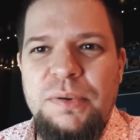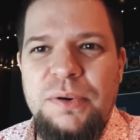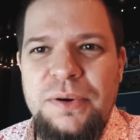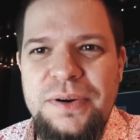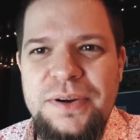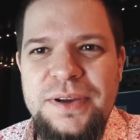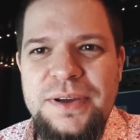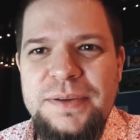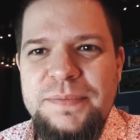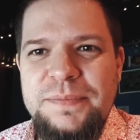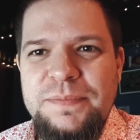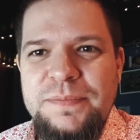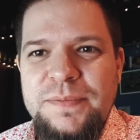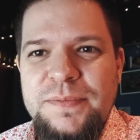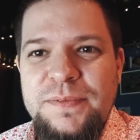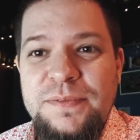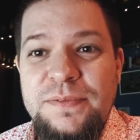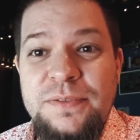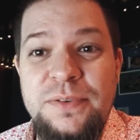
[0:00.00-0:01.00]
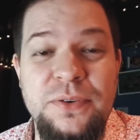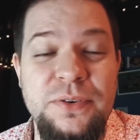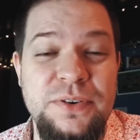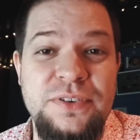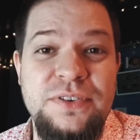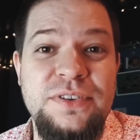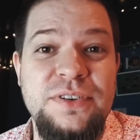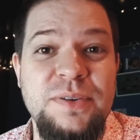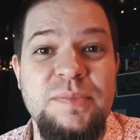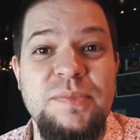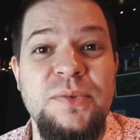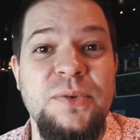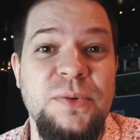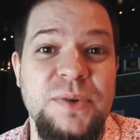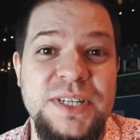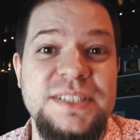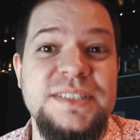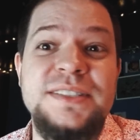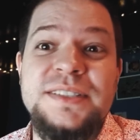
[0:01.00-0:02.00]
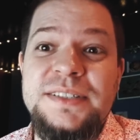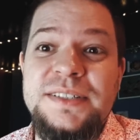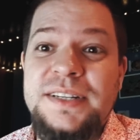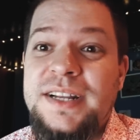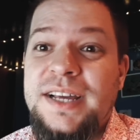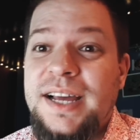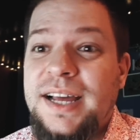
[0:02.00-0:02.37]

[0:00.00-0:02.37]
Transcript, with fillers: Boy for some reason.